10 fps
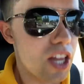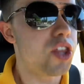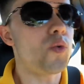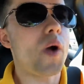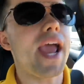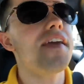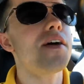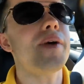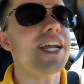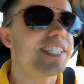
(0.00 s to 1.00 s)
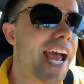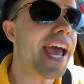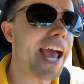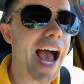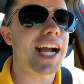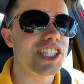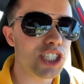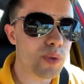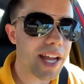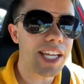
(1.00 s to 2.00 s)
the way that my day actually
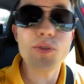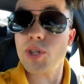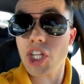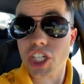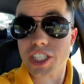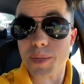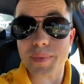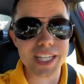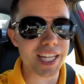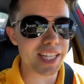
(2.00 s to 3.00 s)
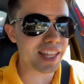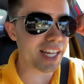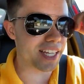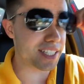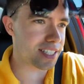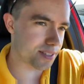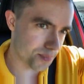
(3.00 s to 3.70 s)
went, it would look something like this.